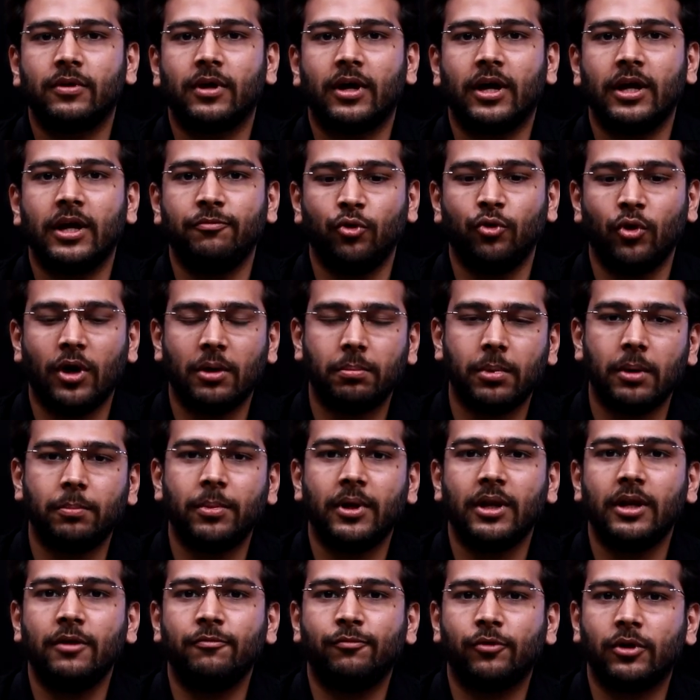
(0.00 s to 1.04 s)
If you are
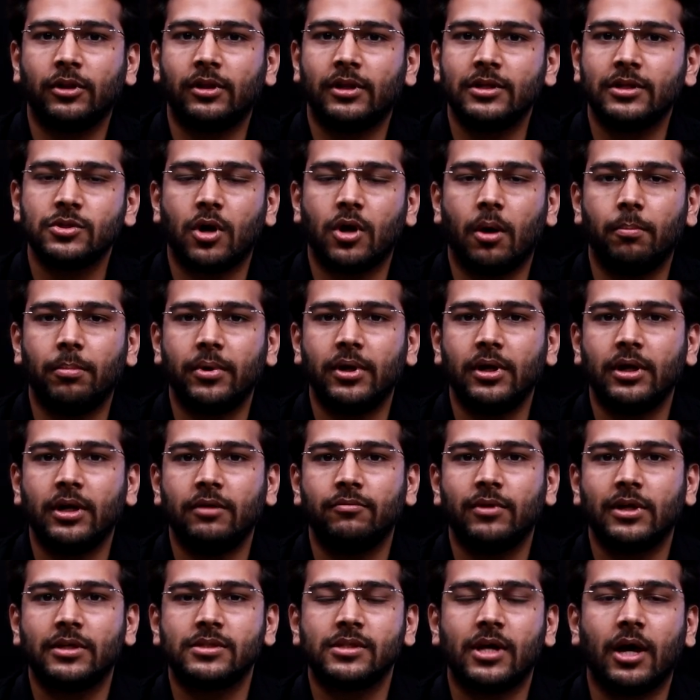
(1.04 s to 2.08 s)
preparing for this competitive
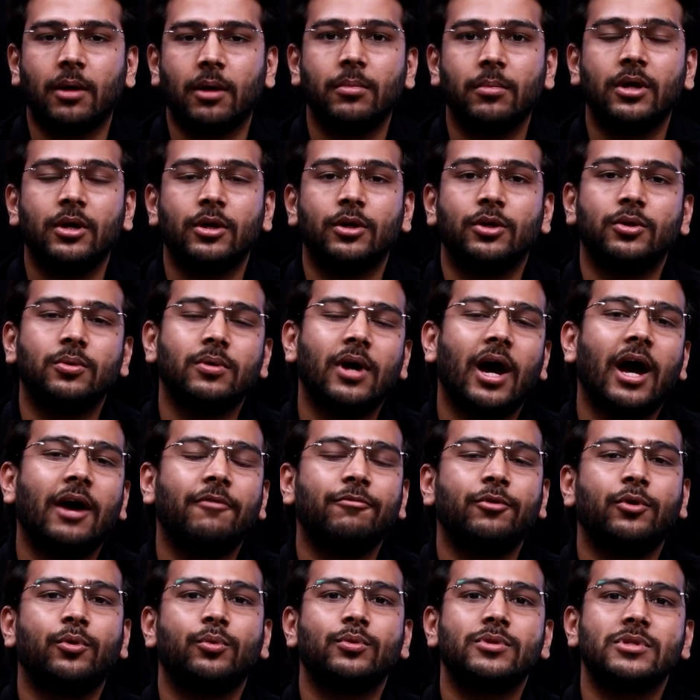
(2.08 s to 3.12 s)
exam, you have
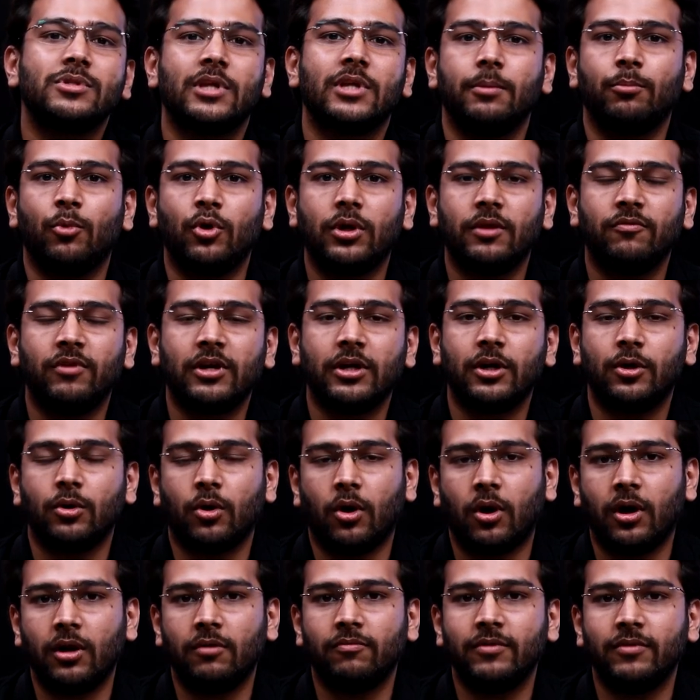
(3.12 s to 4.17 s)
to stay motivated
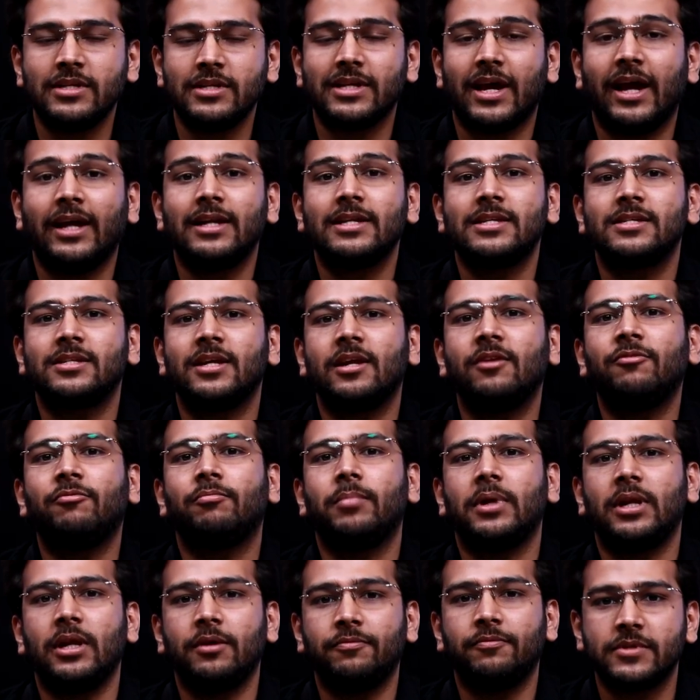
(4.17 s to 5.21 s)
always, and self
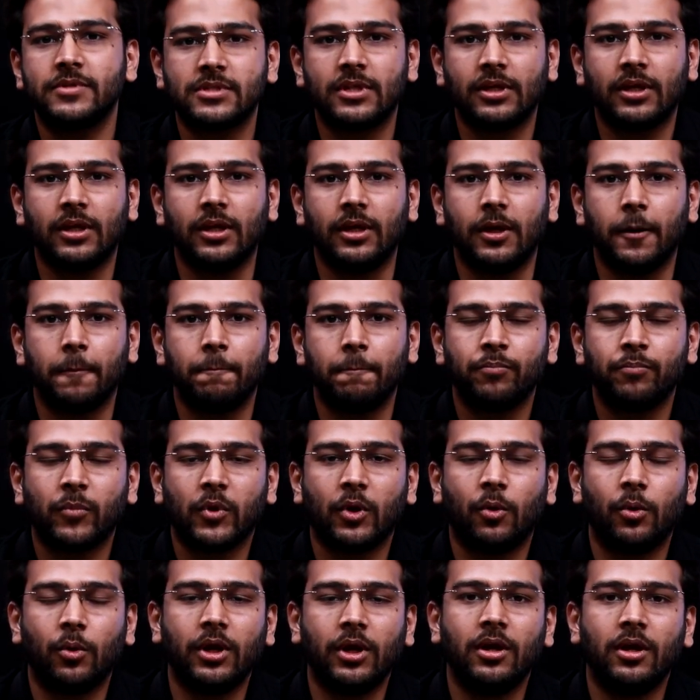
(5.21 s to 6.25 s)
belief is the key.
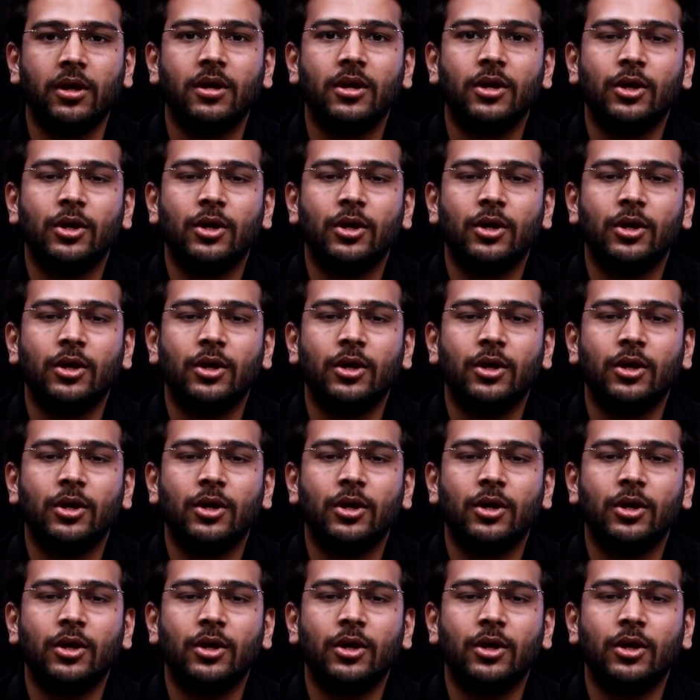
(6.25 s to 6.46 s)
Okay.